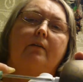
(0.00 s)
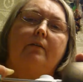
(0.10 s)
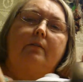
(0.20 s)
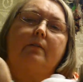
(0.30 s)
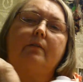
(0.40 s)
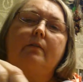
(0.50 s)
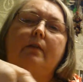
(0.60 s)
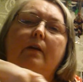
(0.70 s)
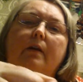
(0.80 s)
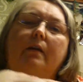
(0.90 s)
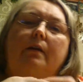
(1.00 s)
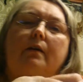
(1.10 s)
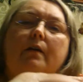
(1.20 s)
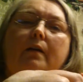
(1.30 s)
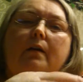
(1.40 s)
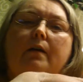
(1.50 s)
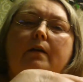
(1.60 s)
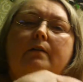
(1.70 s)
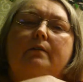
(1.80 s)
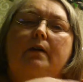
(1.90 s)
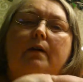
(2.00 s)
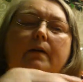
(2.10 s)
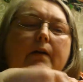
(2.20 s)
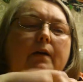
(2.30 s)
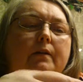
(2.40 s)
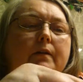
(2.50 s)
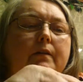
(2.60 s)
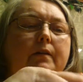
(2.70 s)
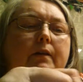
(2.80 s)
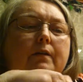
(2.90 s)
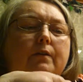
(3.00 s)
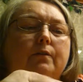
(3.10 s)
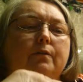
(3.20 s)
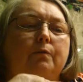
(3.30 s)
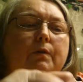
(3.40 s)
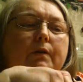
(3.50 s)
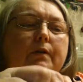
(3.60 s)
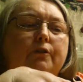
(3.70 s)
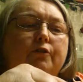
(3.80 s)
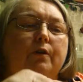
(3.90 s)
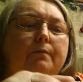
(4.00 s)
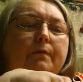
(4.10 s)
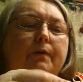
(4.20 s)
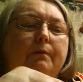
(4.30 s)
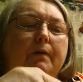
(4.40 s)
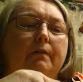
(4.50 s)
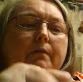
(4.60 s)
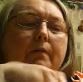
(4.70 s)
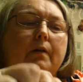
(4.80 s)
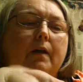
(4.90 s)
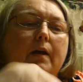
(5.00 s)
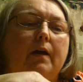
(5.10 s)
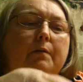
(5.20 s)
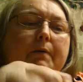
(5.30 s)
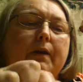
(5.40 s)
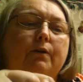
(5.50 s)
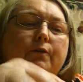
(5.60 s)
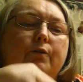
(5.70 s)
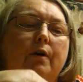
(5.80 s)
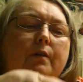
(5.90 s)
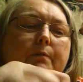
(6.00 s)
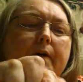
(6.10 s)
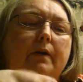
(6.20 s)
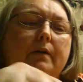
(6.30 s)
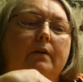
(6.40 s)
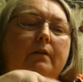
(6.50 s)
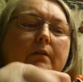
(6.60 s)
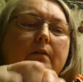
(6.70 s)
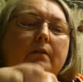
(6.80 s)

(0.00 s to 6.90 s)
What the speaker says: Let's see. Sorry, I'm not thinking this is really going to show up very well. But it goes all the way in,